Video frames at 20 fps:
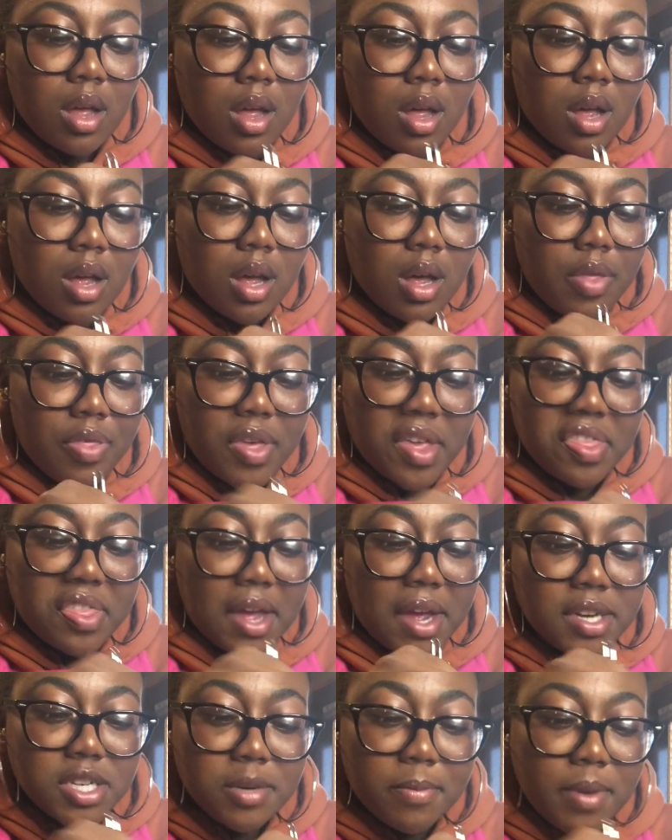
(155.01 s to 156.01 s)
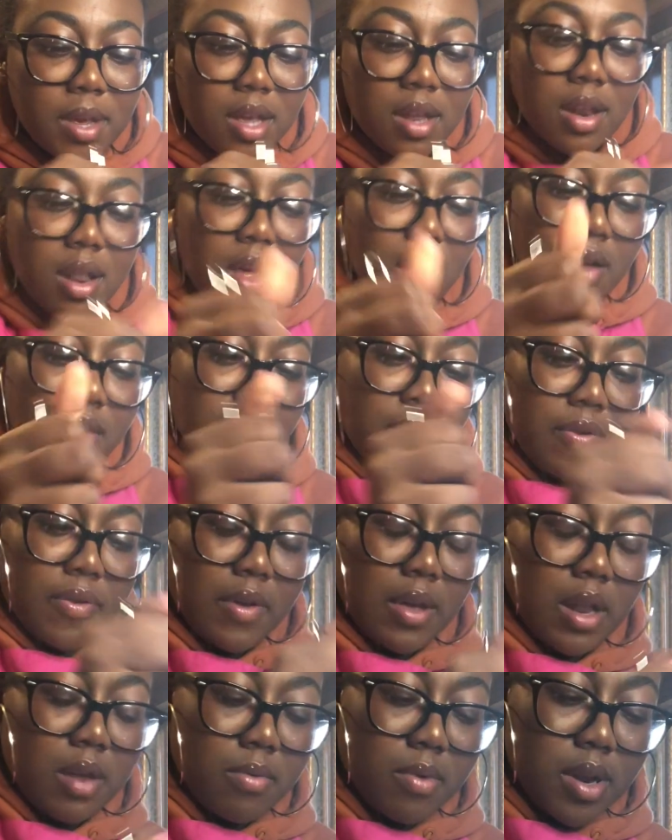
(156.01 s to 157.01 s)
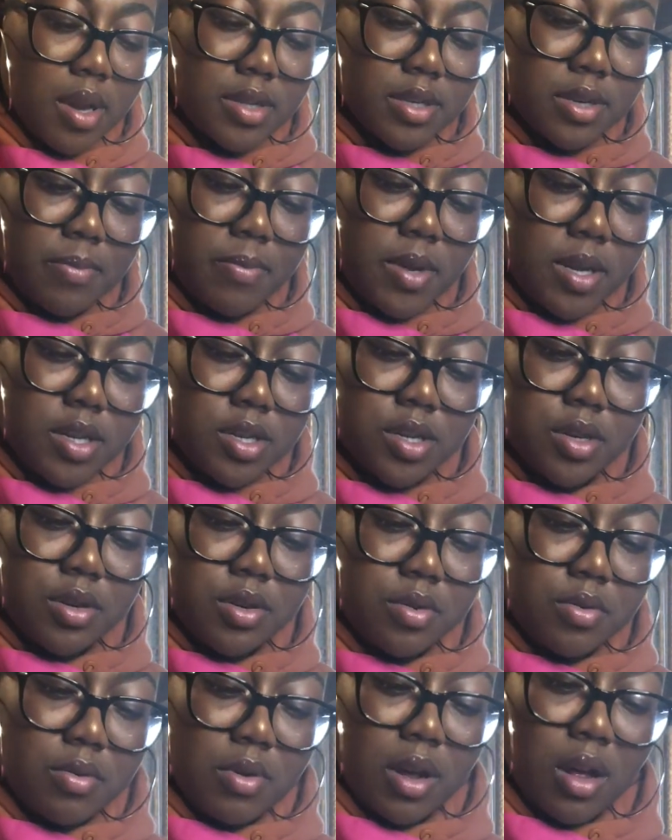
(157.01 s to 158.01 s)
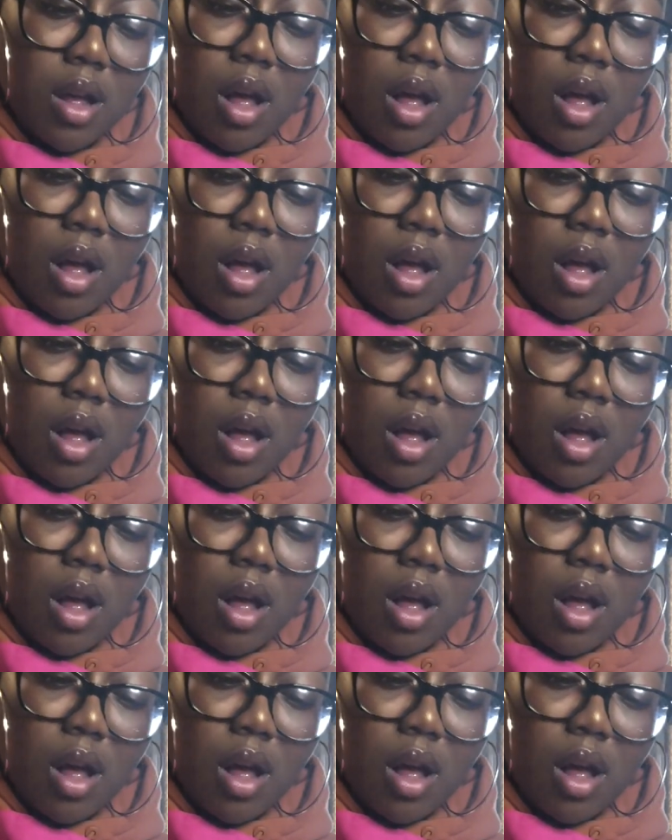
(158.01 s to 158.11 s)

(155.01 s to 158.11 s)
I think that should be enough. I don't want it to be too...